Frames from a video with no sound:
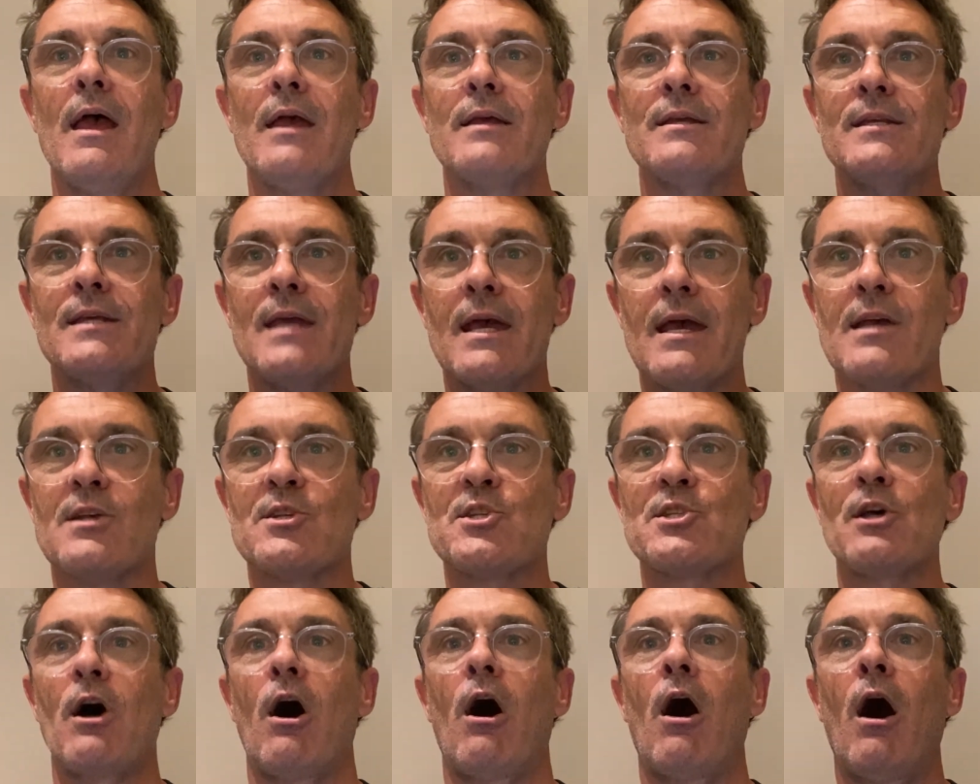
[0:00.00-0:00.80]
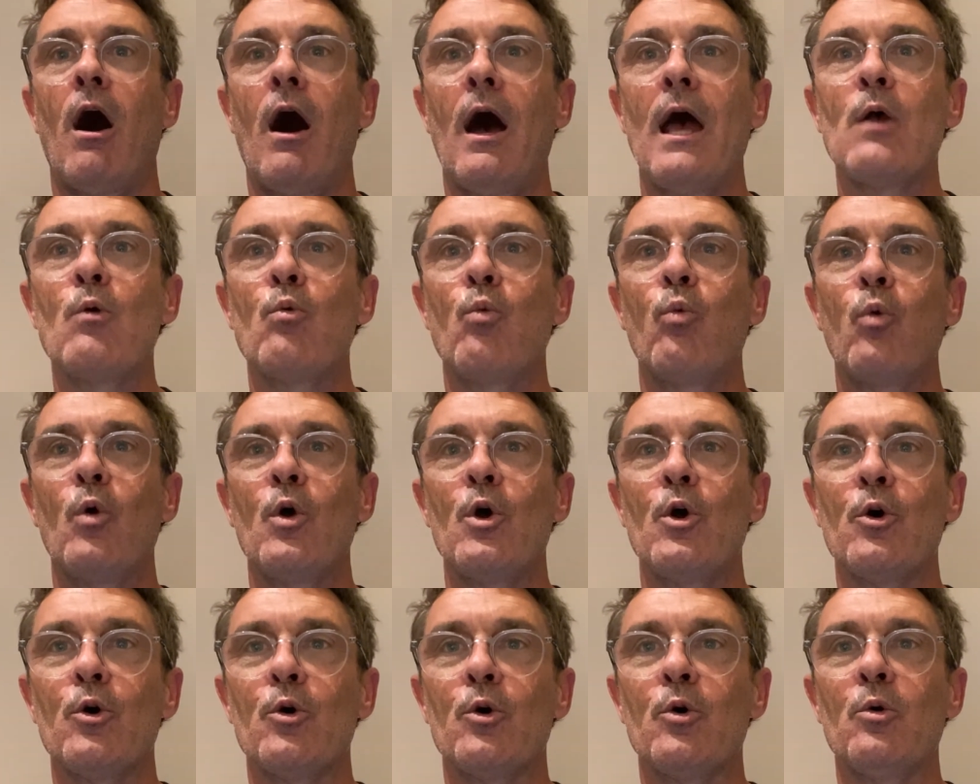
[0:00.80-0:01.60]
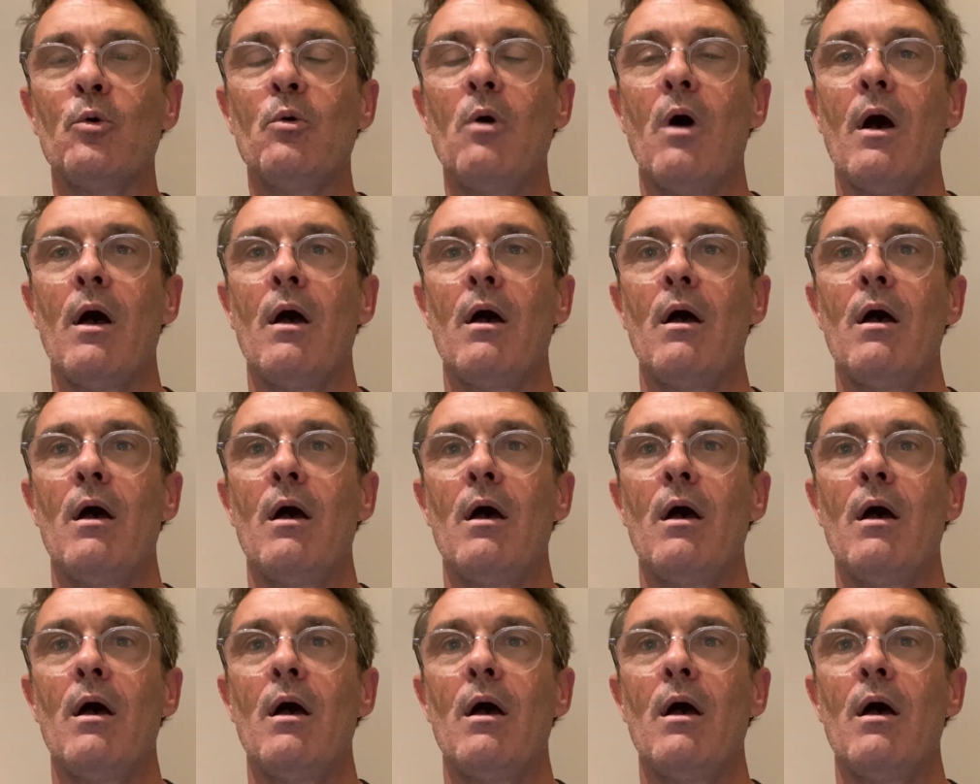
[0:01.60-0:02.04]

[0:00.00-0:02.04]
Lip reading: Yes, I will